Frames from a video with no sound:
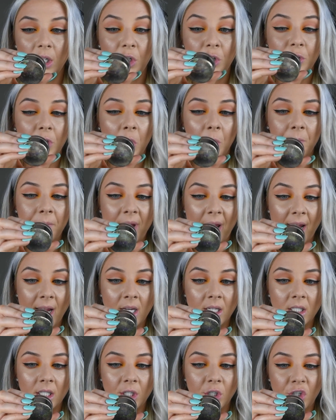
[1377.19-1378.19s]
Chrome
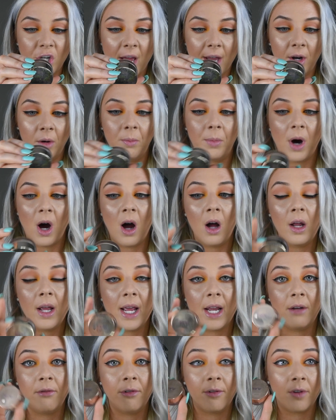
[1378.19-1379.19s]
Paint Shadow Pot
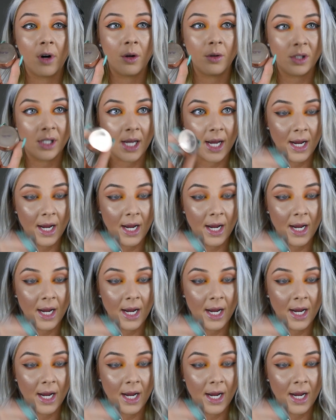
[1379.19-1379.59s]
in Froze.